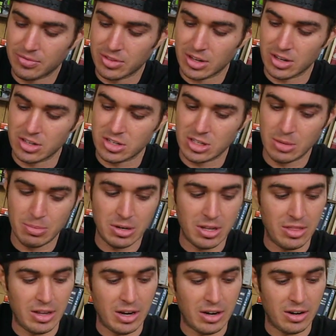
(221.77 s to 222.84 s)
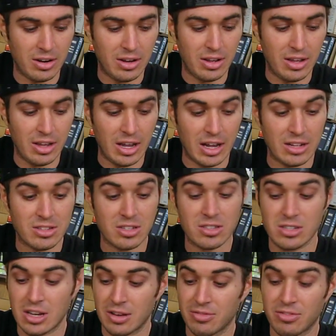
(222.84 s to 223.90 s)
I'll just slip it in there, and
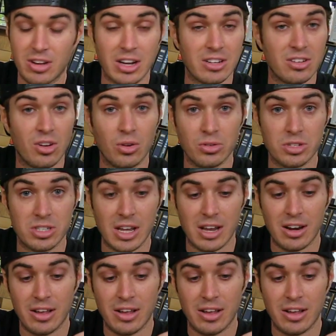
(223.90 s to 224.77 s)
since I've got a whole set,